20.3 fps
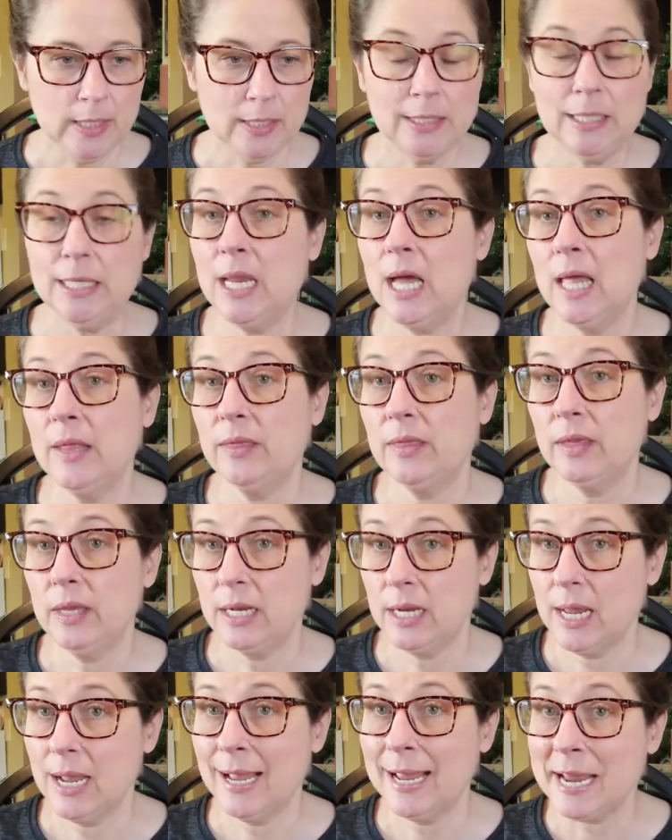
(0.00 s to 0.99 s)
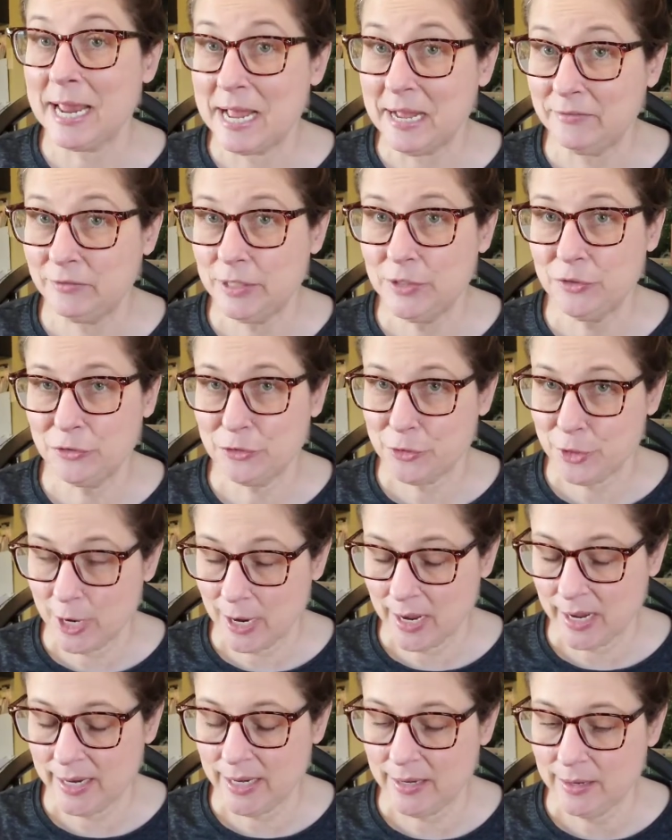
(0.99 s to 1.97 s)
Not that I haven't
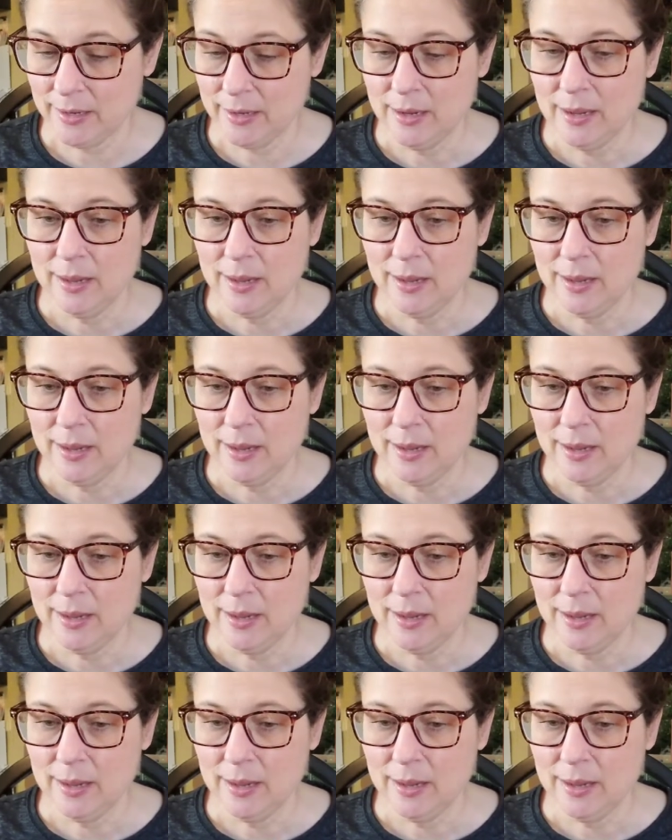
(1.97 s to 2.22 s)
tried.